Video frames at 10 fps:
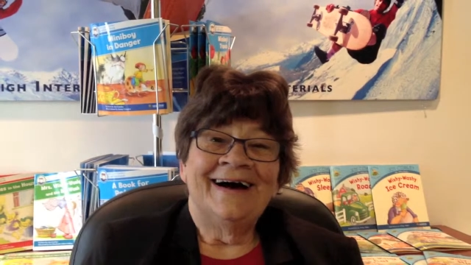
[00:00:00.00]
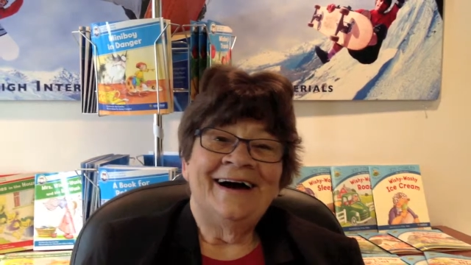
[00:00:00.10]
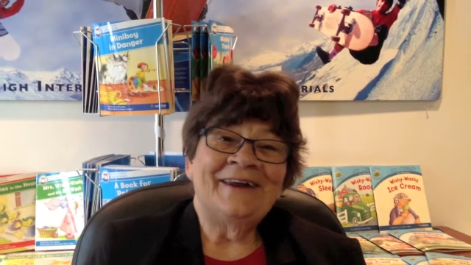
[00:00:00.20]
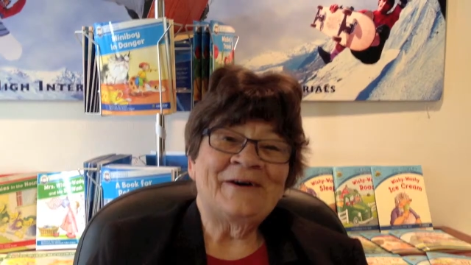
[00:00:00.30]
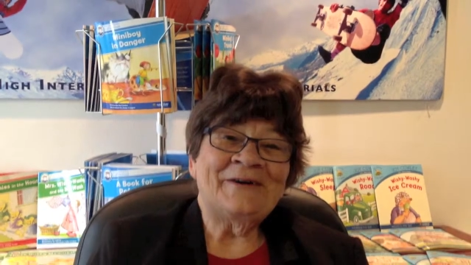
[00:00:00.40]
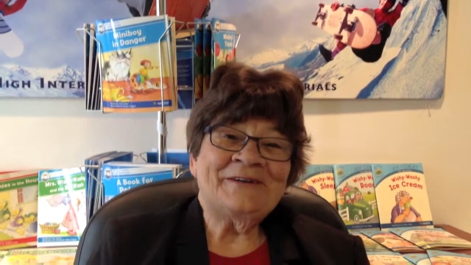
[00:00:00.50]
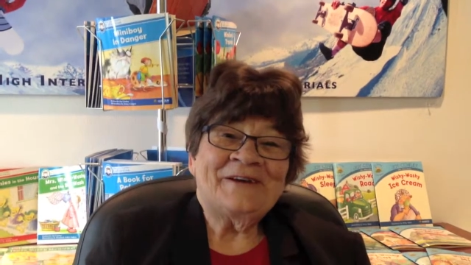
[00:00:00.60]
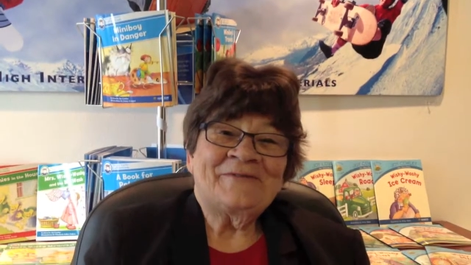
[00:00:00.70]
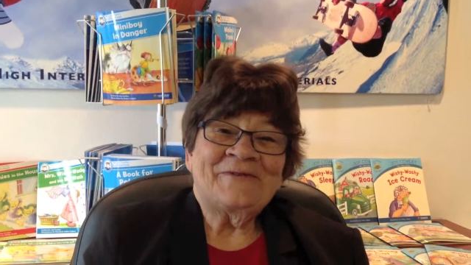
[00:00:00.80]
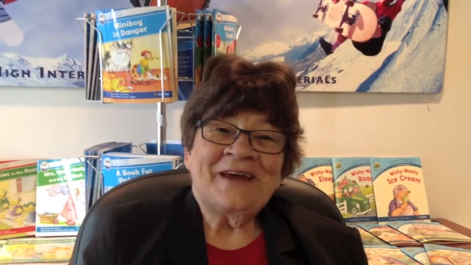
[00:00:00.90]
Hello,
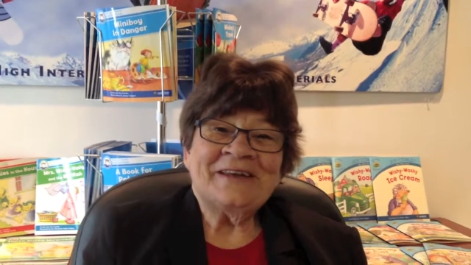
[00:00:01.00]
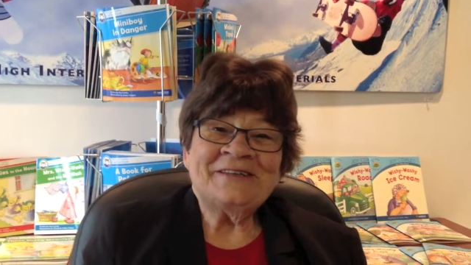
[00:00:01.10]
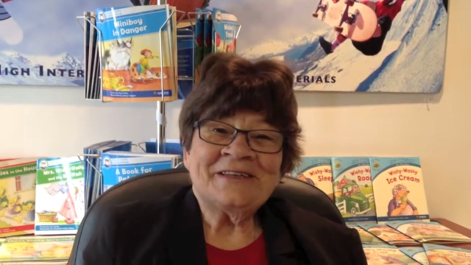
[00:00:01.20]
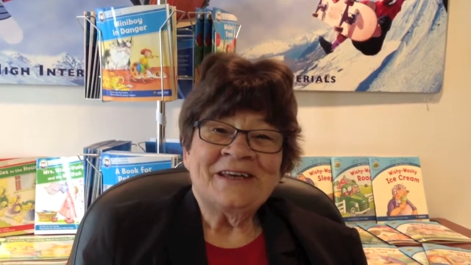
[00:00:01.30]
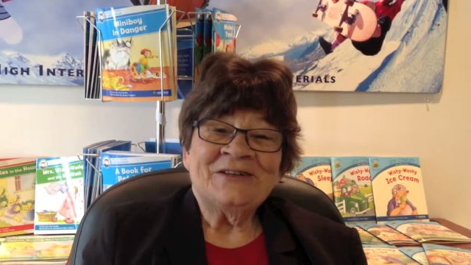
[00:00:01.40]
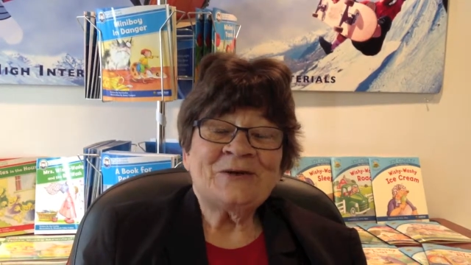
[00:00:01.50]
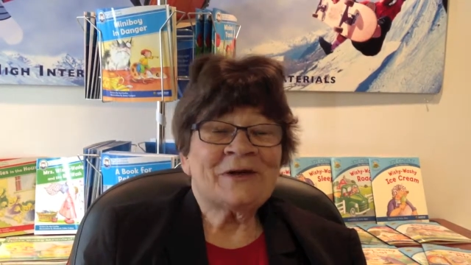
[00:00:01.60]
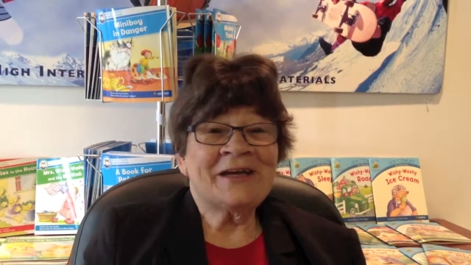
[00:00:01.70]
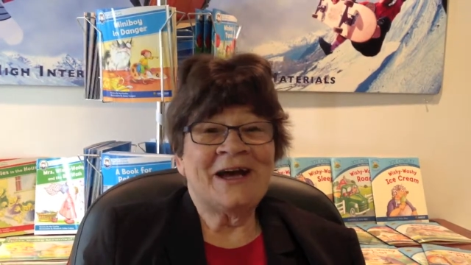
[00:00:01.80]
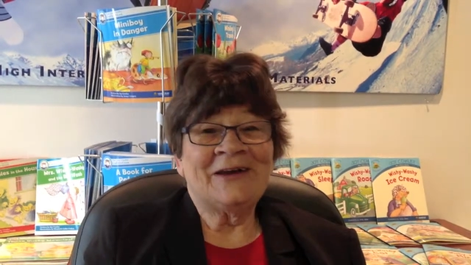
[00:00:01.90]
dear friends.
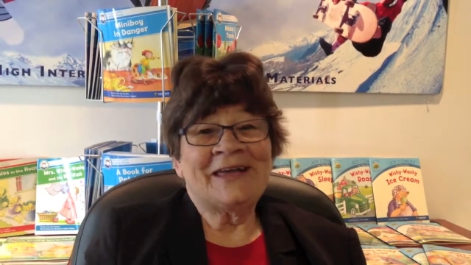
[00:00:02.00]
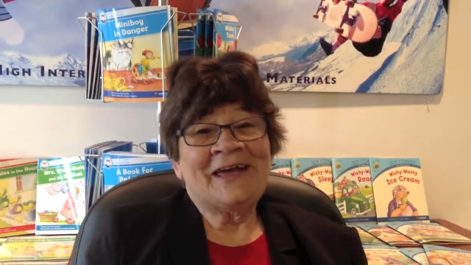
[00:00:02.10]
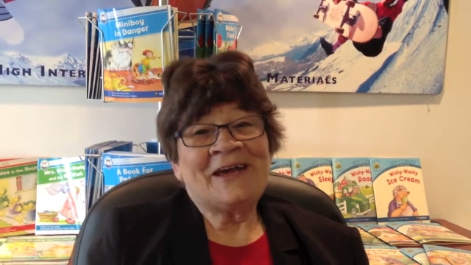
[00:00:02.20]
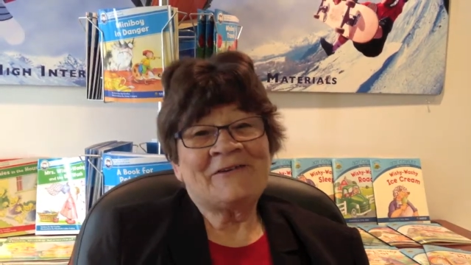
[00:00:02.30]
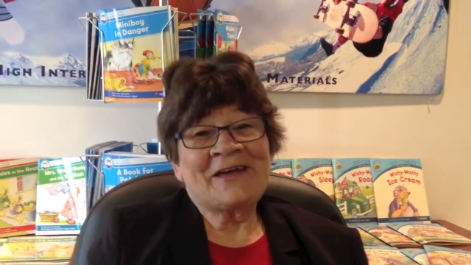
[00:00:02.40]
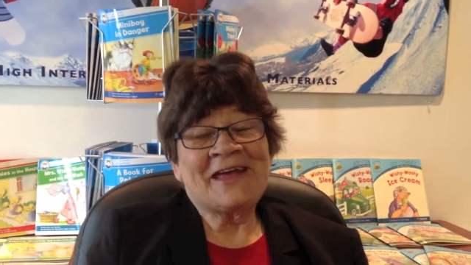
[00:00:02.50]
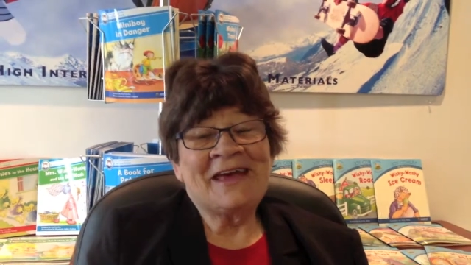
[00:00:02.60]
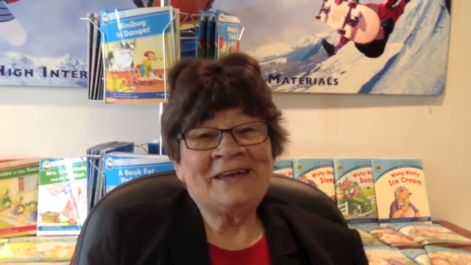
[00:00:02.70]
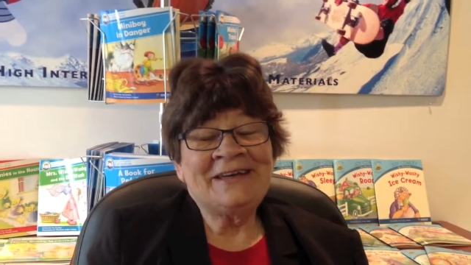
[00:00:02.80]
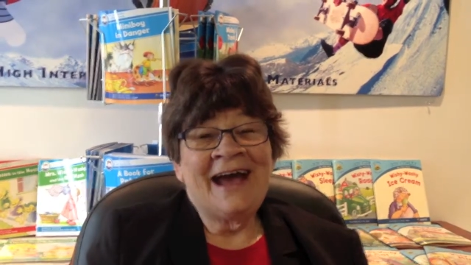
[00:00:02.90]
Joy Cowley here
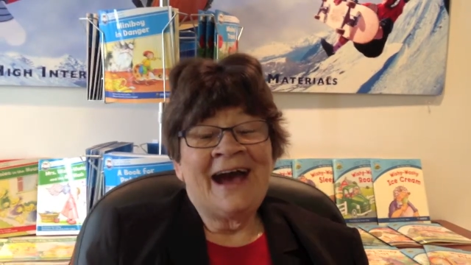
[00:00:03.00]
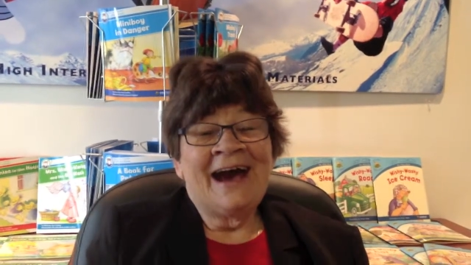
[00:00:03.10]
again.